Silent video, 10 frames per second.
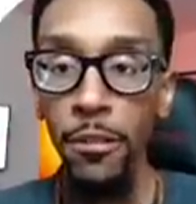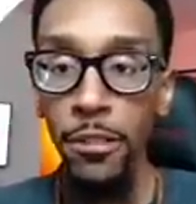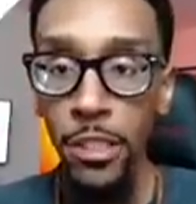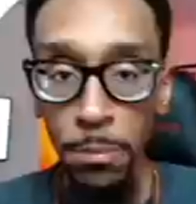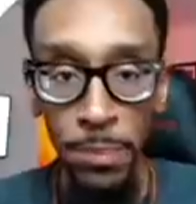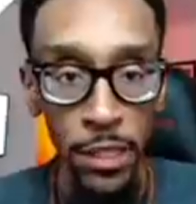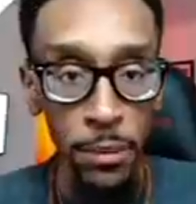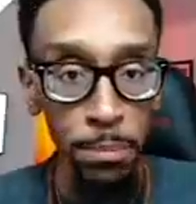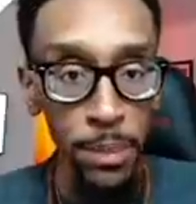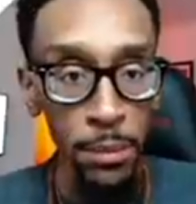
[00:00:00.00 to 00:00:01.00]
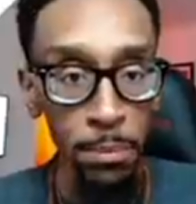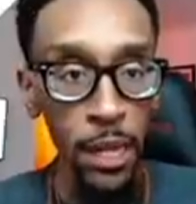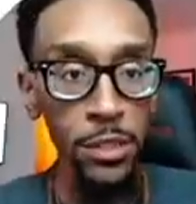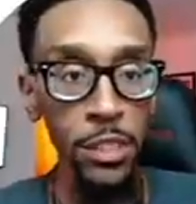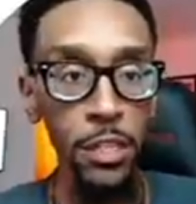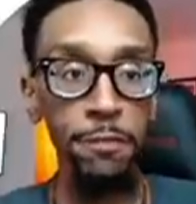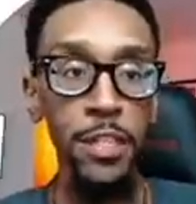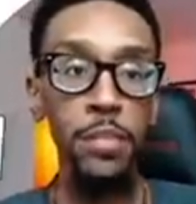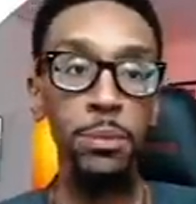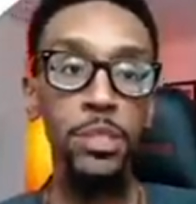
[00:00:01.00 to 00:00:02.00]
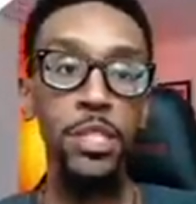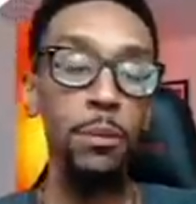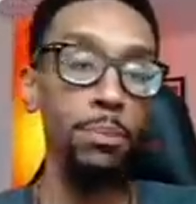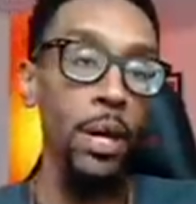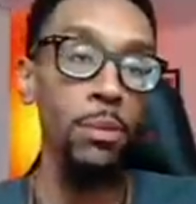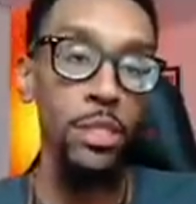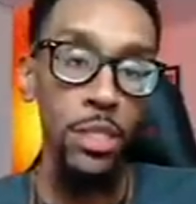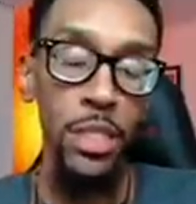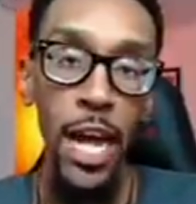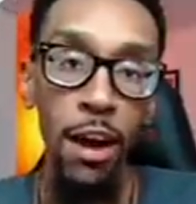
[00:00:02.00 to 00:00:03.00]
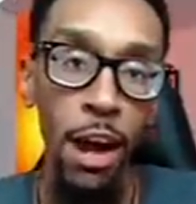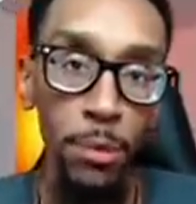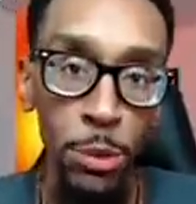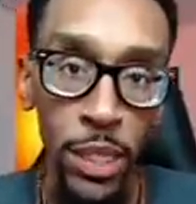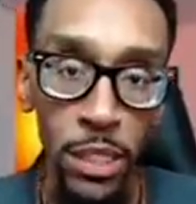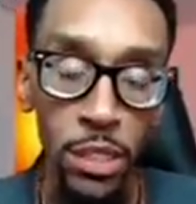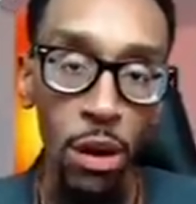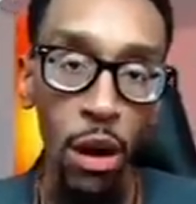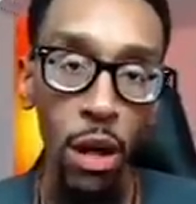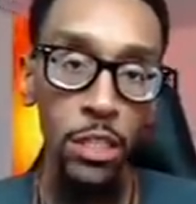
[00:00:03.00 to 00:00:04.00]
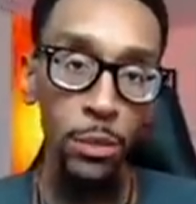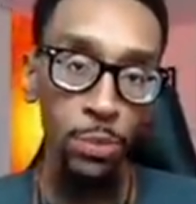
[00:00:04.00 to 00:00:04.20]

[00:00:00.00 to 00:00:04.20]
Should be beat makers get fifty percent of publishing? Now, I'm speaking to all of the